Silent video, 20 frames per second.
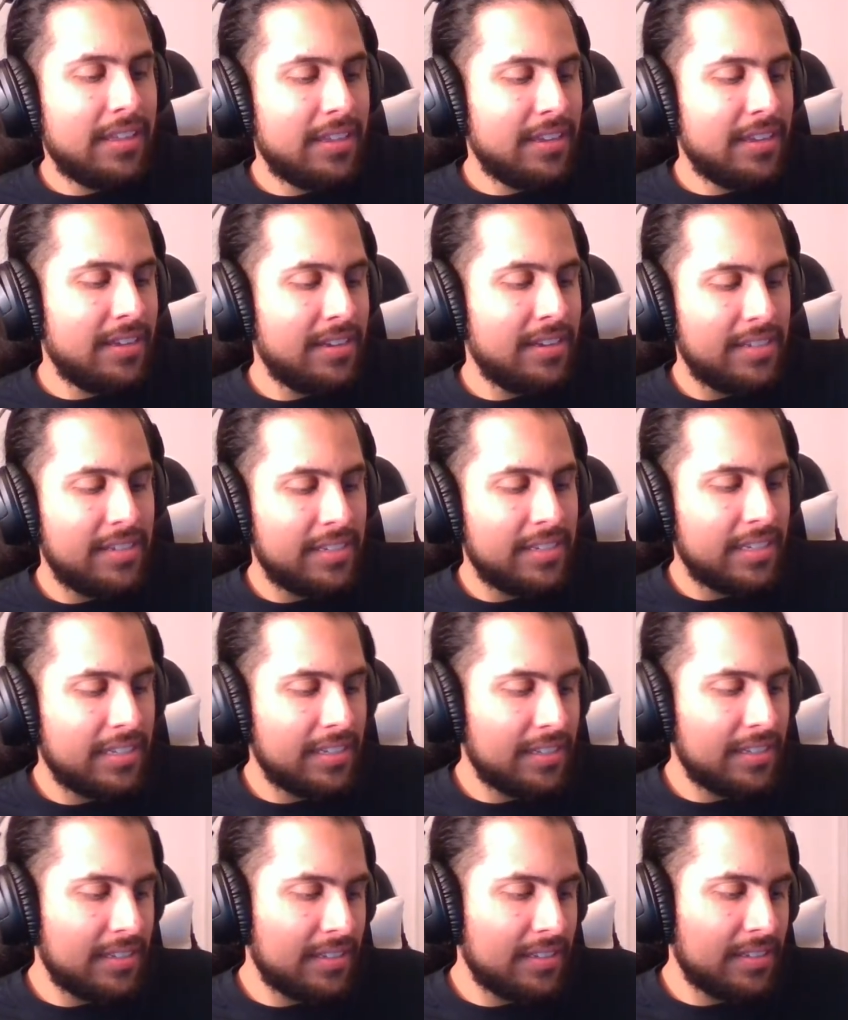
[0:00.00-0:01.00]

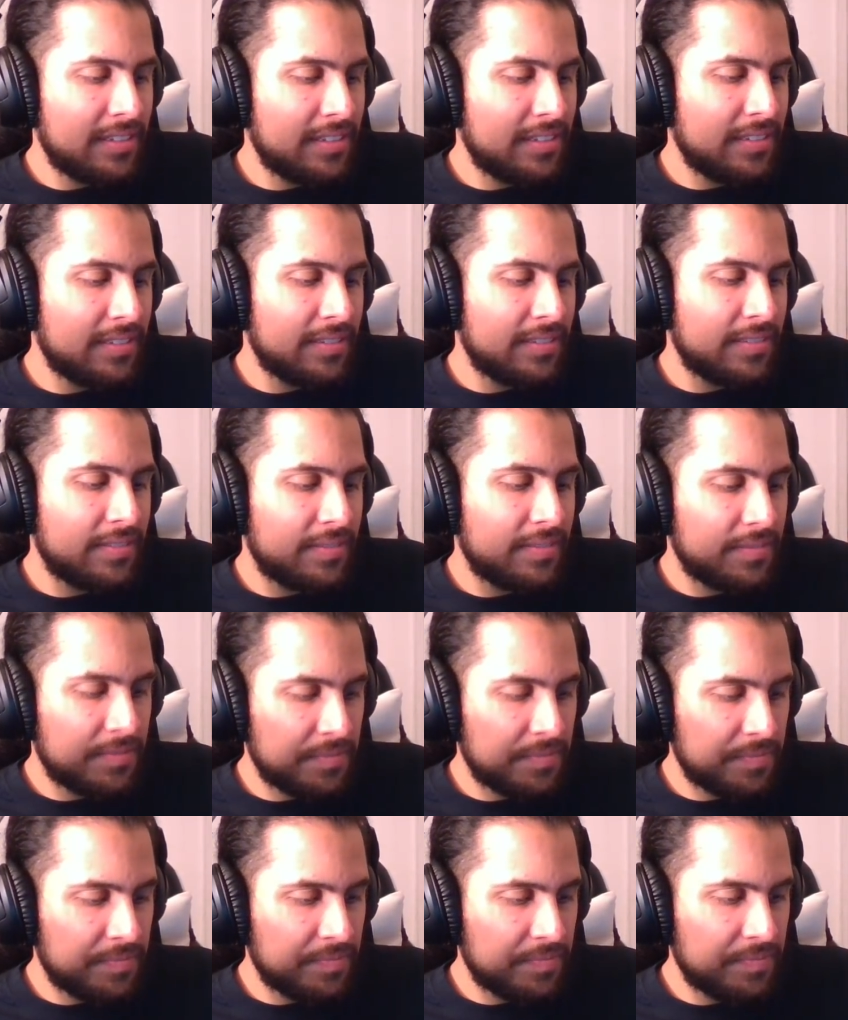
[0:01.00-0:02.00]

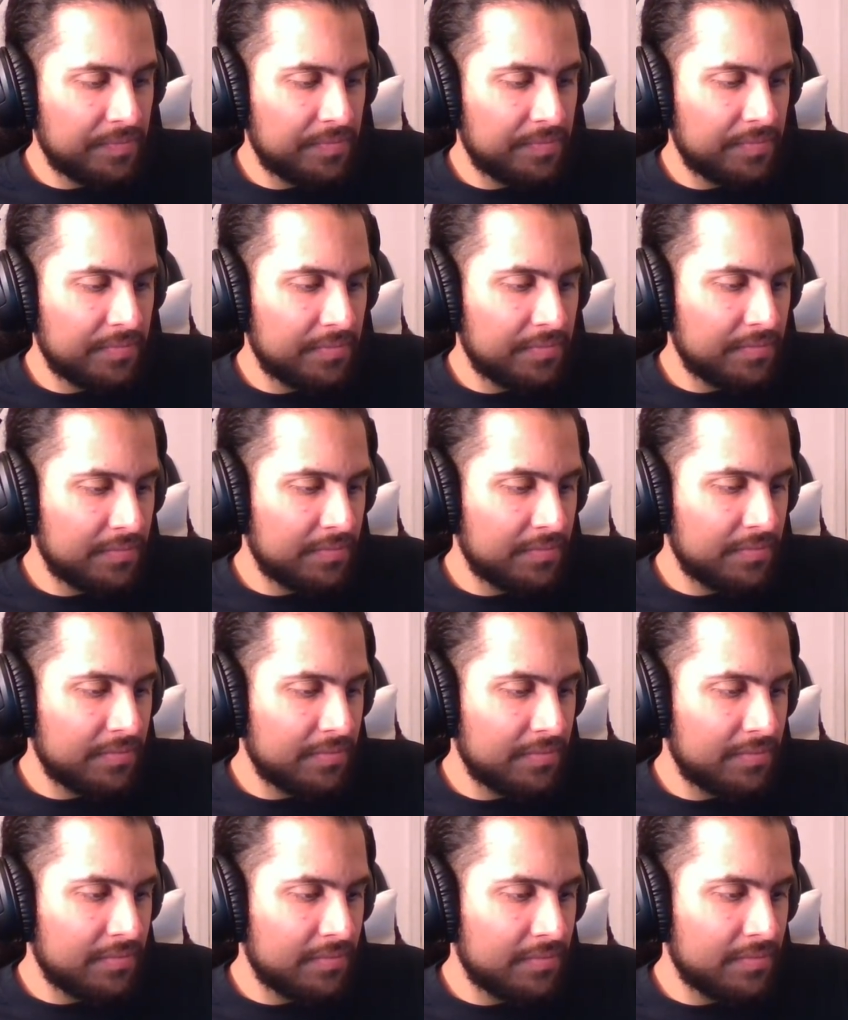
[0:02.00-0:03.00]

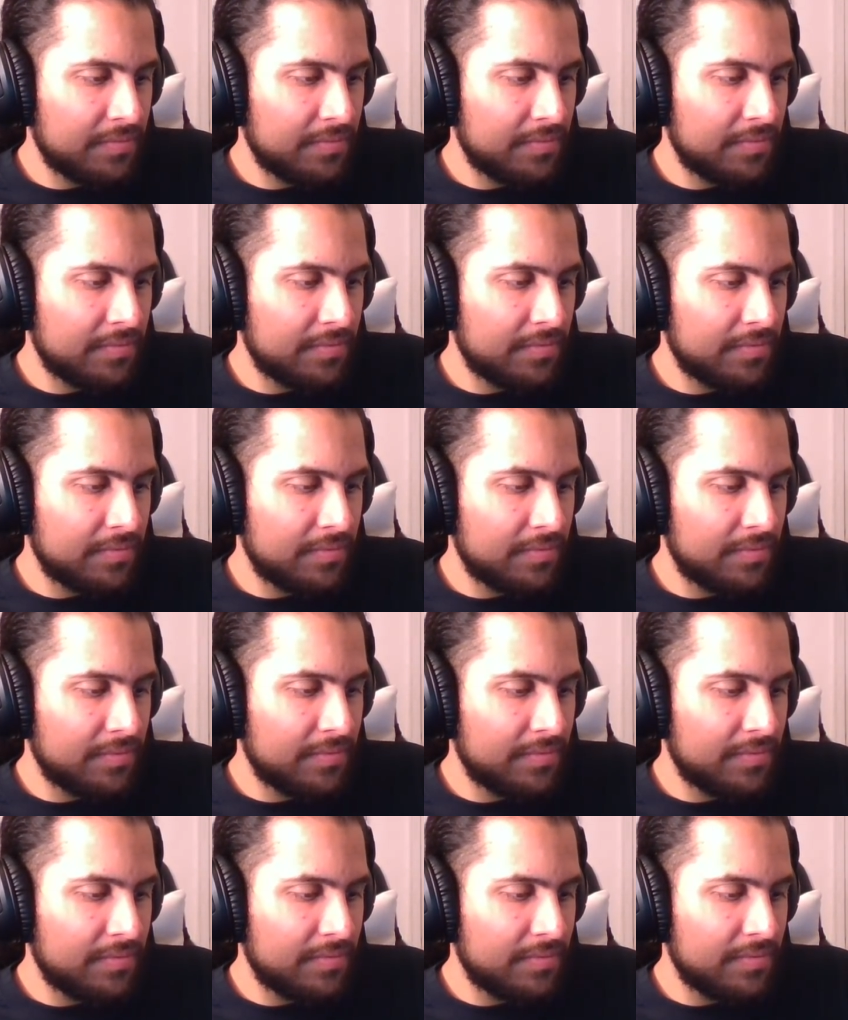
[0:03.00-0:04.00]

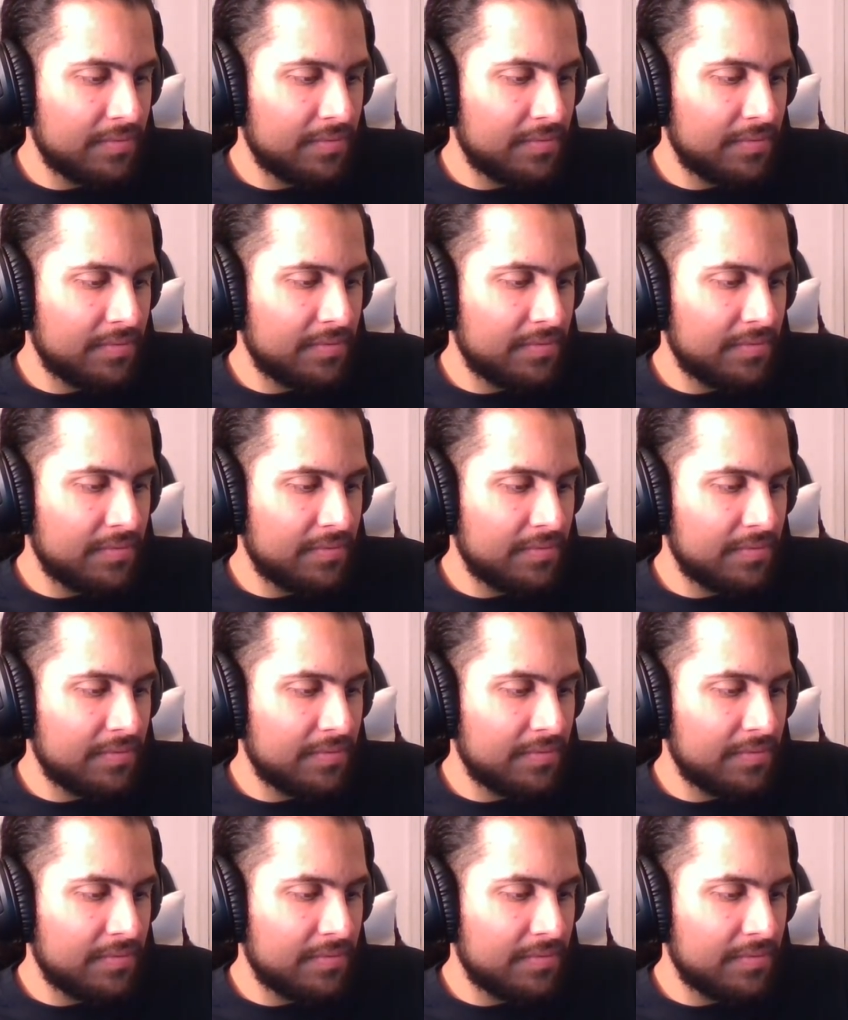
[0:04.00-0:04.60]
(not speaking)